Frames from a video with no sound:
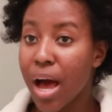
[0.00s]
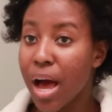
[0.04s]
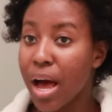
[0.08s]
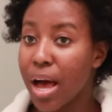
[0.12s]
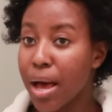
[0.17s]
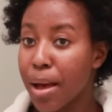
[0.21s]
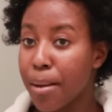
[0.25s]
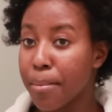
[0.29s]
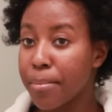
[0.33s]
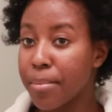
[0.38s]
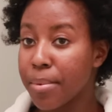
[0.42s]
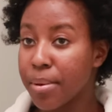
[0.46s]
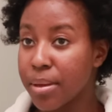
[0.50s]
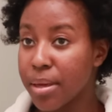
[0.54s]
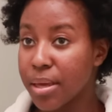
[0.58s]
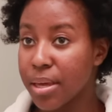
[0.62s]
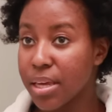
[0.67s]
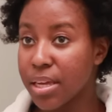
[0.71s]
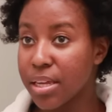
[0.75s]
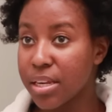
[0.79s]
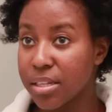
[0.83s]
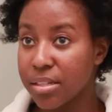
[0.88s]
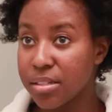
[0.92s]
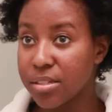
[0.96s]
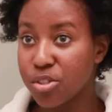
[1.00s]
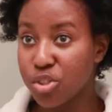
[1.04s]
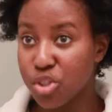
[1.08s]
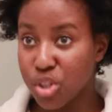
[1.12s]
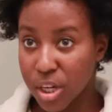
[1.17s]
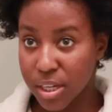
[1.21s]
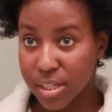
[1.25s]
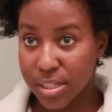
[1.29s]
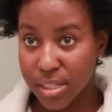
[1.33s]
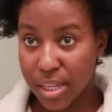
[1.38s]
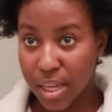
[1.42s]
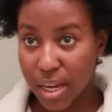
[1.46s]
Um, it is
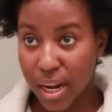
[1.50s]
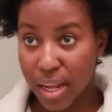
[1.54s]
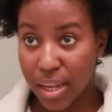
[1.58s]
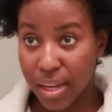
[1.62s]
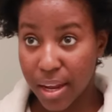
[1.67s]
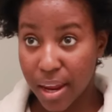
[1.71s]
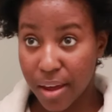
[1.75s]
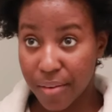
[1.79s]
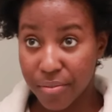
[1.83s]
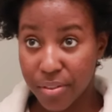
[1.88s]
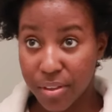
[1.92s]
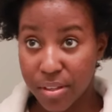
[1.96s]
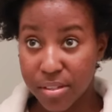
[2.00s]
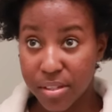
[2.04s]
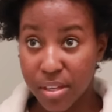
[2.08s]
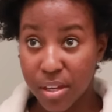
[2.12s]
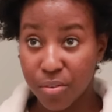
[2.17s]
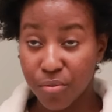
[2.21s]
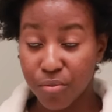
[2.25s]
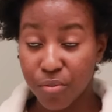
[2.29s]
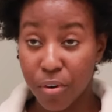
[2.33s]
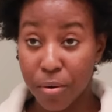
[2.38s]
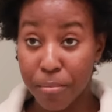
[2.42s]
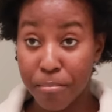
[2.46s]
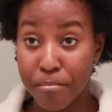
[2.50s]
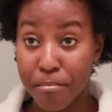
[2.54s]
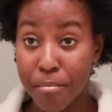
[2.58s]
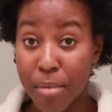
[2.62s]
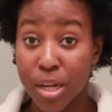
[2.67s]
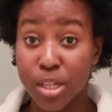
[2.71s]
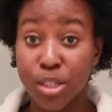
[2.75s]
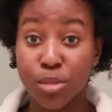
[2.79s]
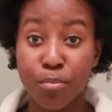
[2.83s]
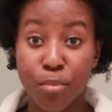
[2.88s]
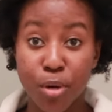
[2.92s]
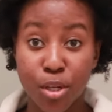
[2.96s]
just that I left this in for
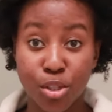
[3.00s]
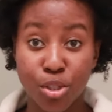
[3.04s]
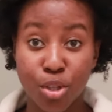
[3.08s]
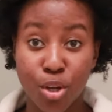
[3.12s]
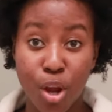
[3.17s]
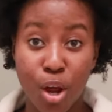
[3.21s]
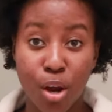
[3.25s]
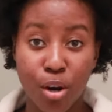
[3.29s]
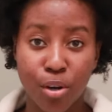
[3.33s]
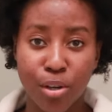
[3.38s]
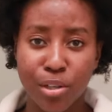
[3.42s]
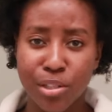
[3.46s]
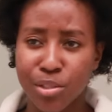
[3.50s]
much, much longer,